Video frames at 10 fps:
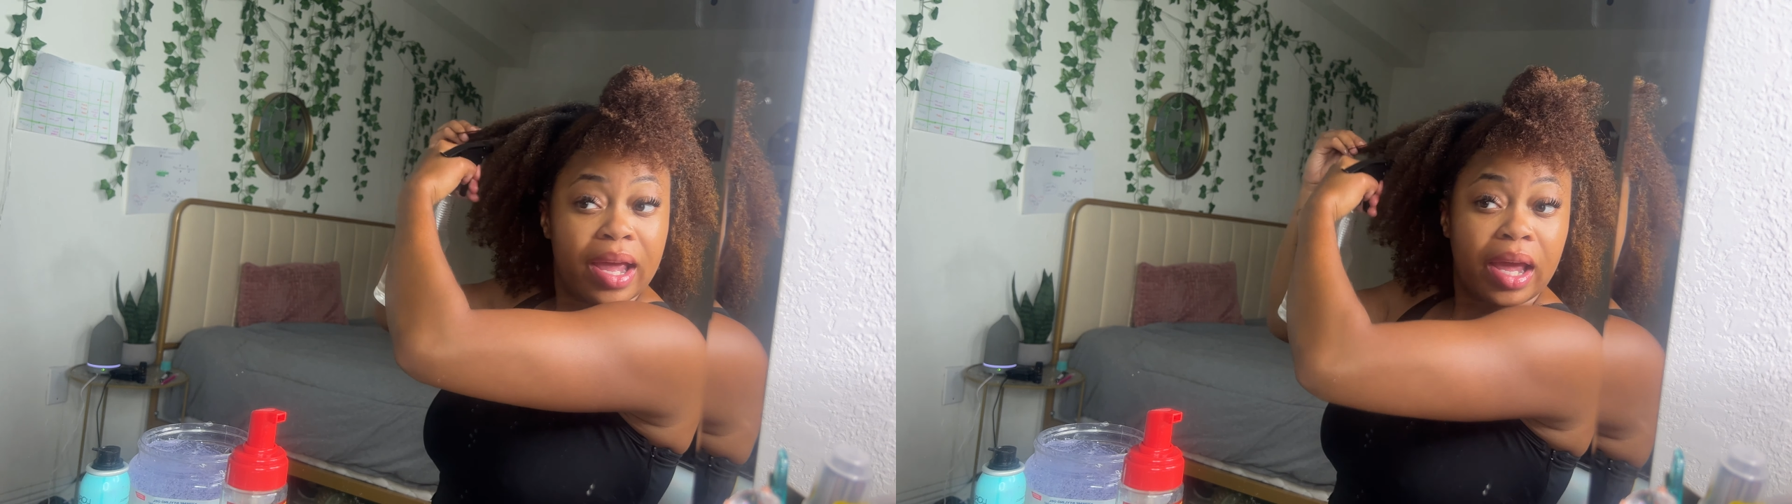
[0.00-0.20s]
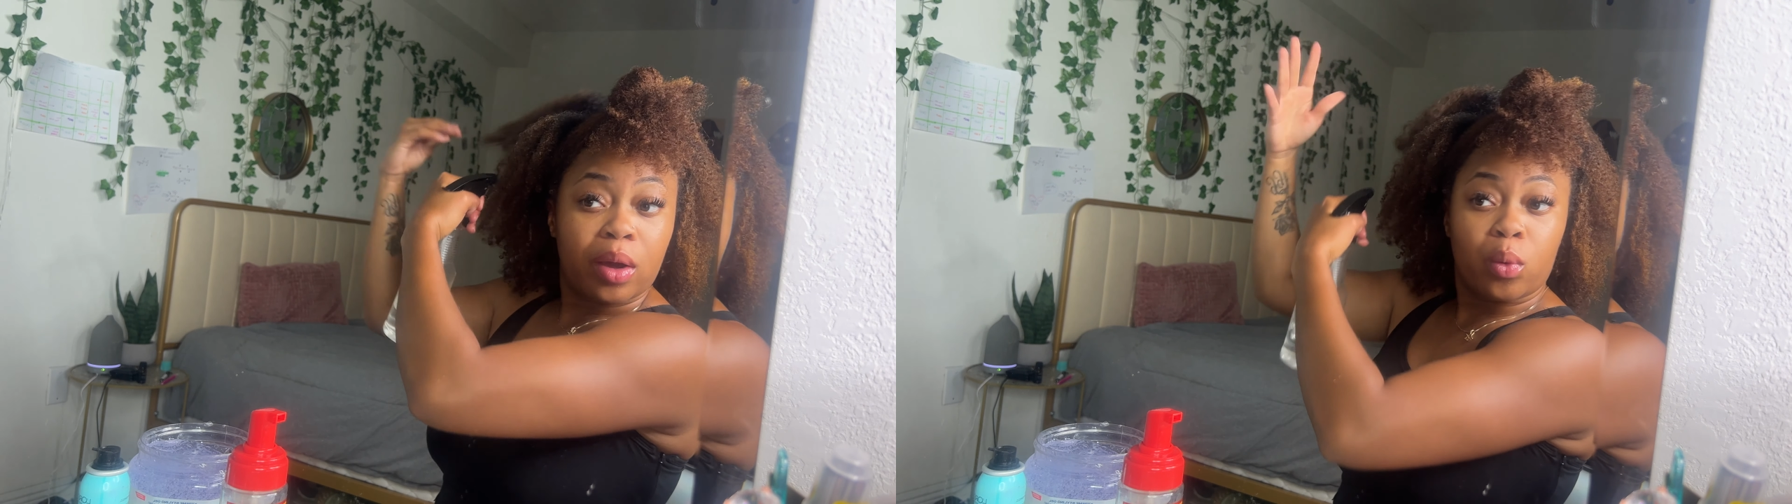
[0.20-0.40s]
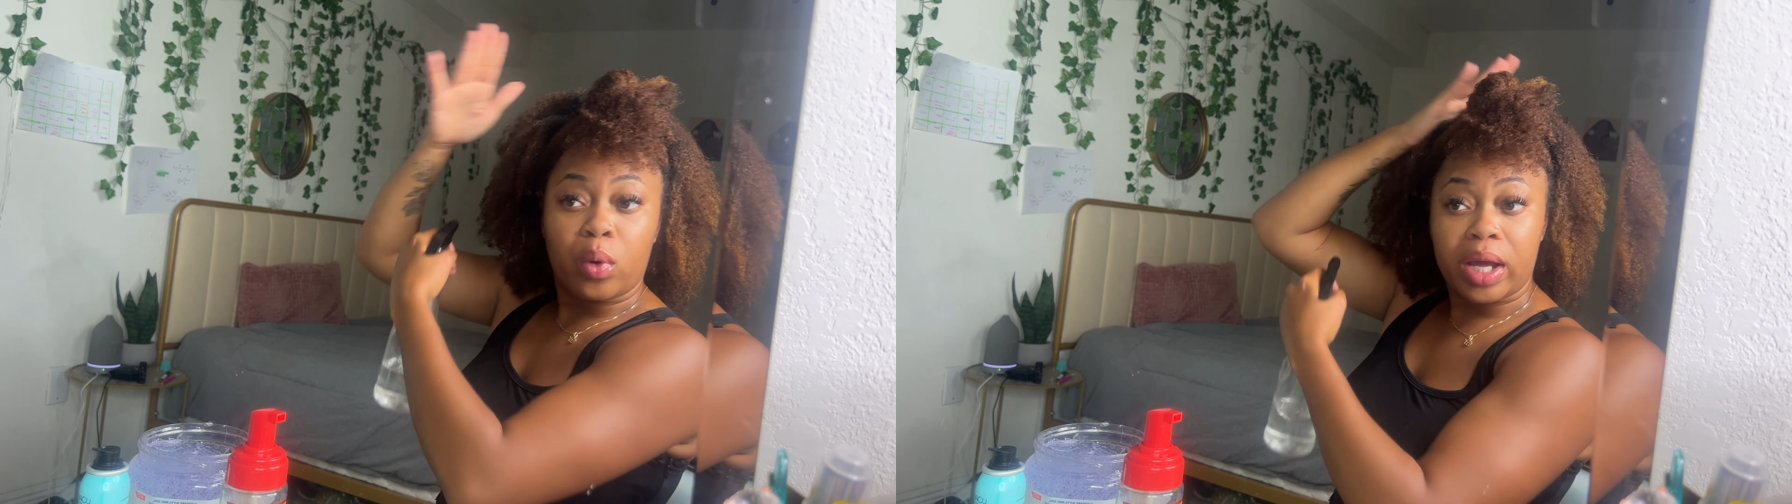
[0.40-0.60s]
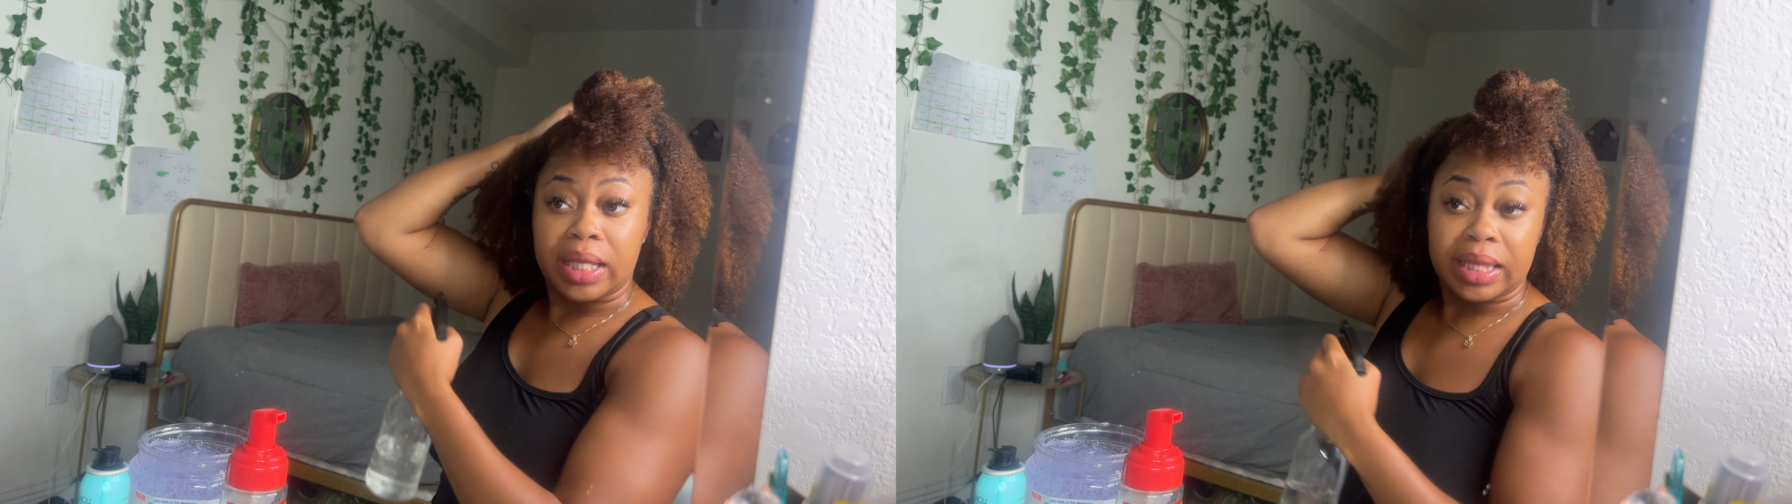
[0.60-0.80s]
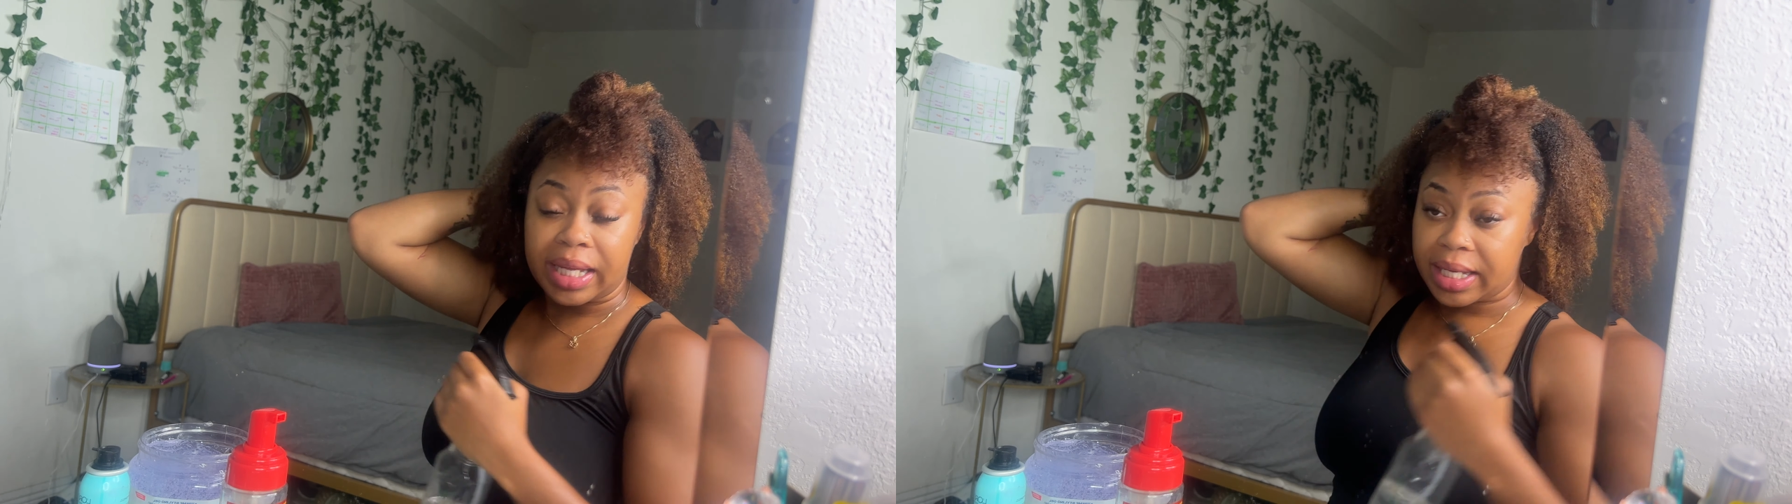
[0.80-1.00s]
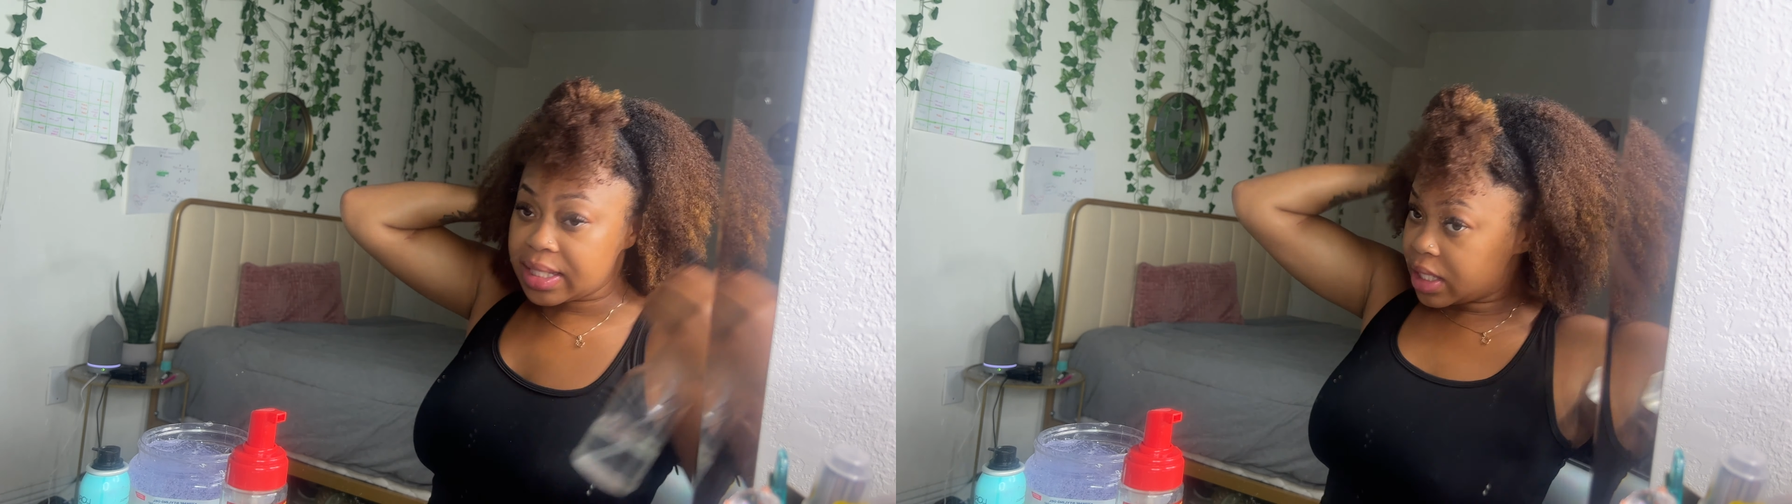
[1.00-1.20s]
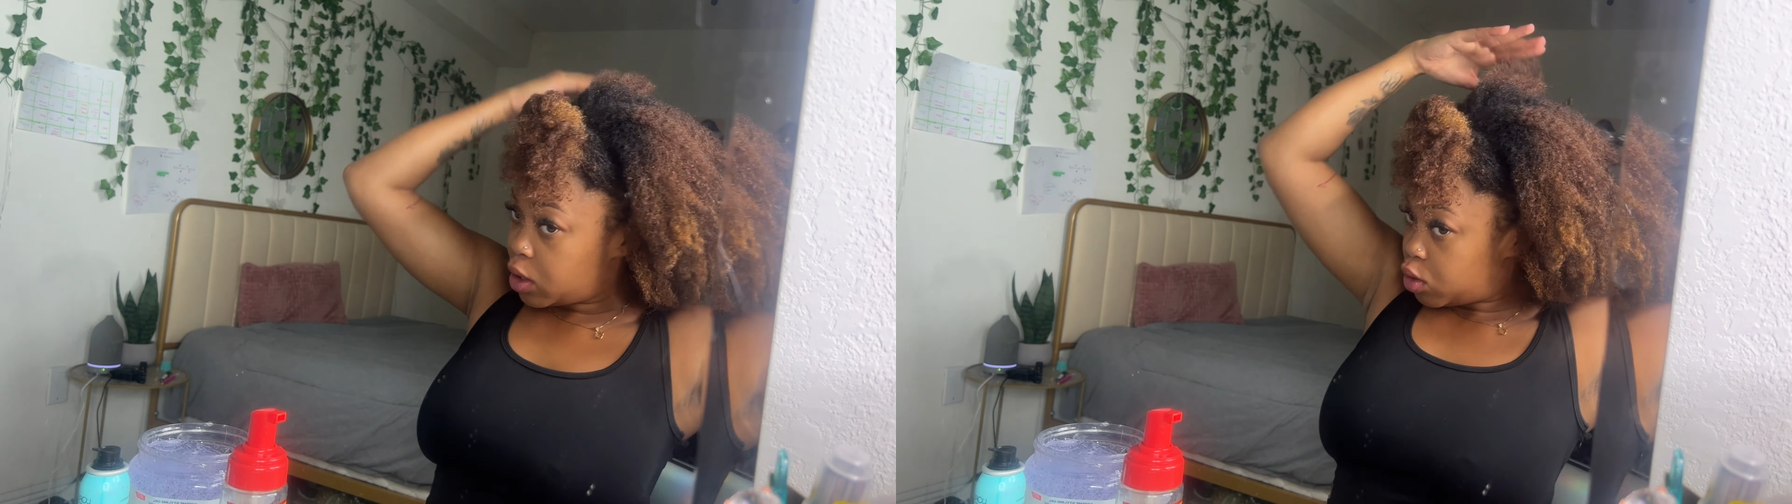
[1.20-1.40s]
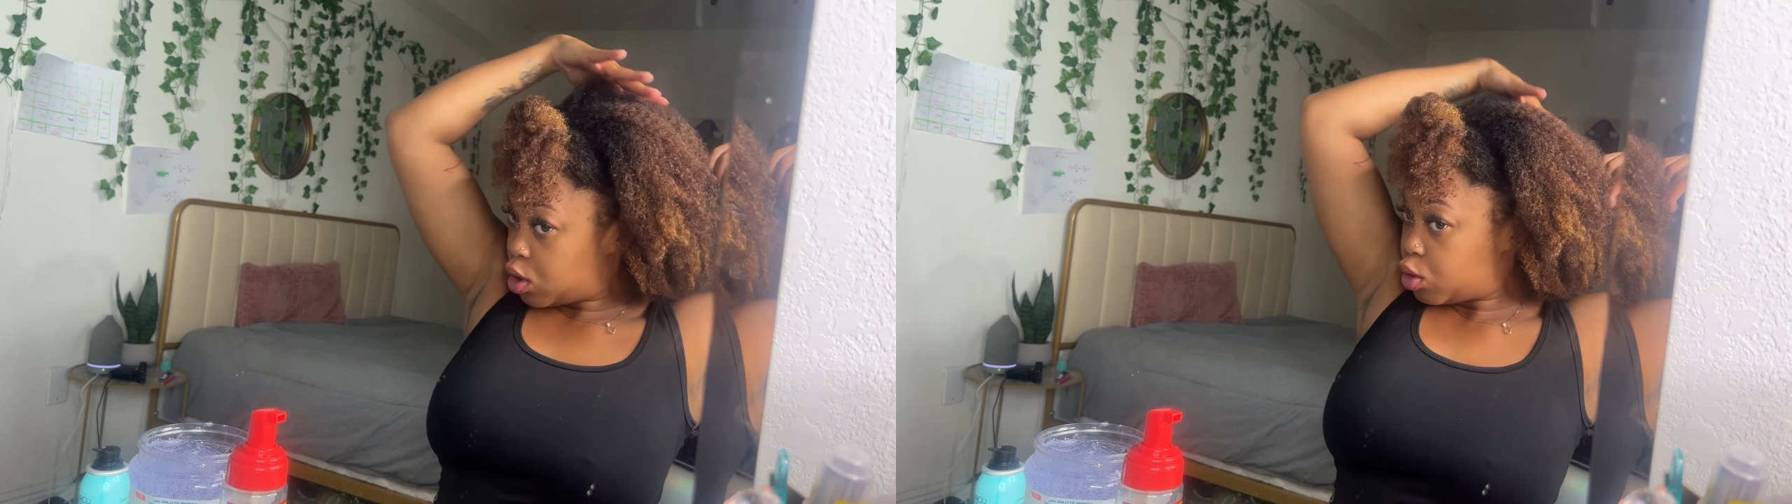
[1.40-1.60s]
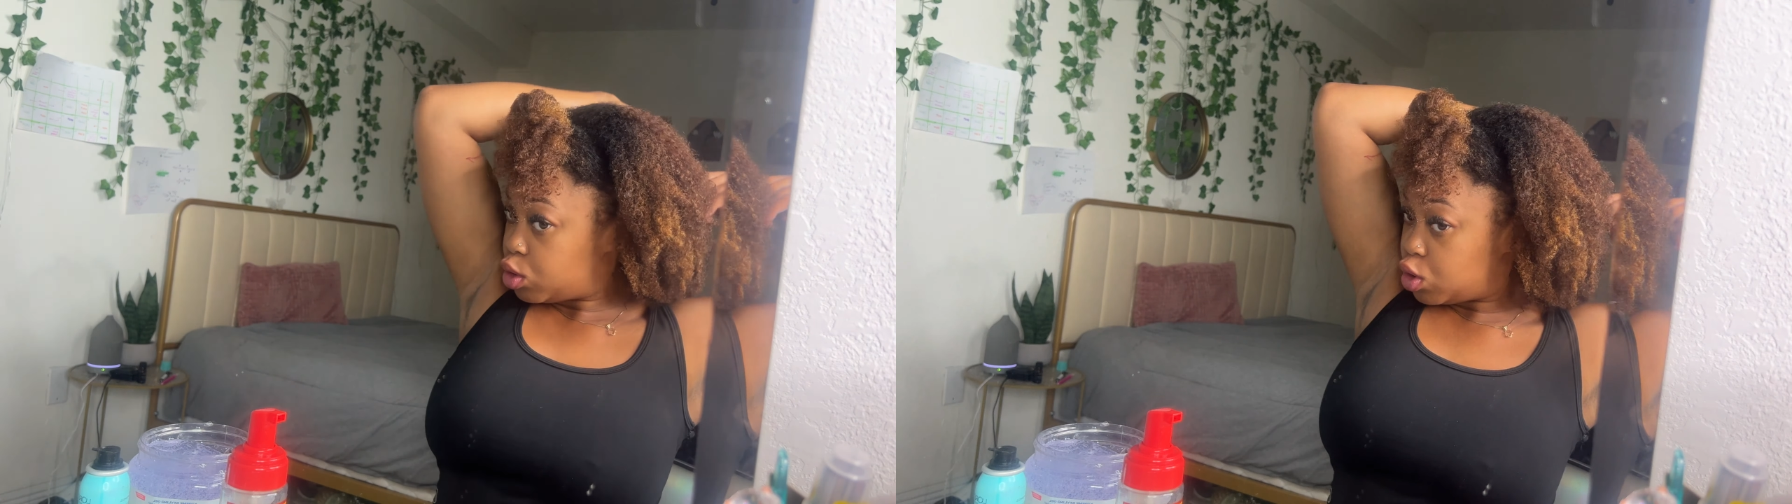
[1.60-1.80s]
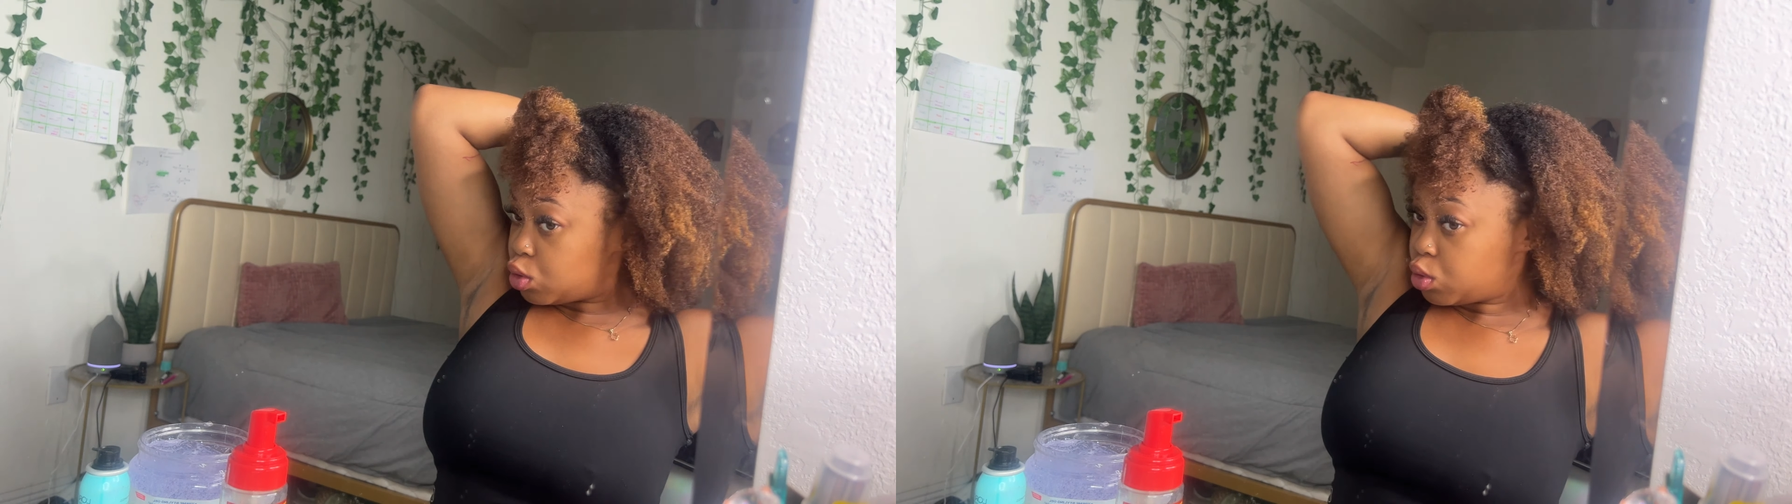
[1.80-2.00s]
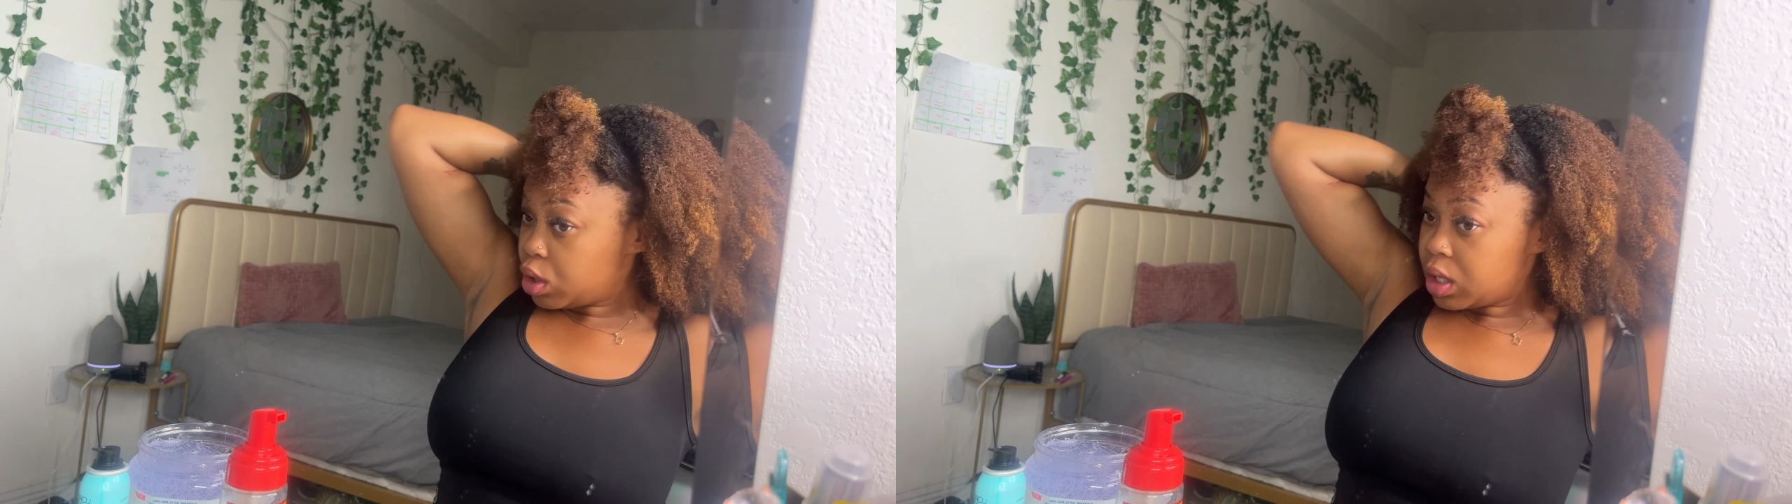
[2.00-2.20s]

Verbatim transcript: and what links they'll go to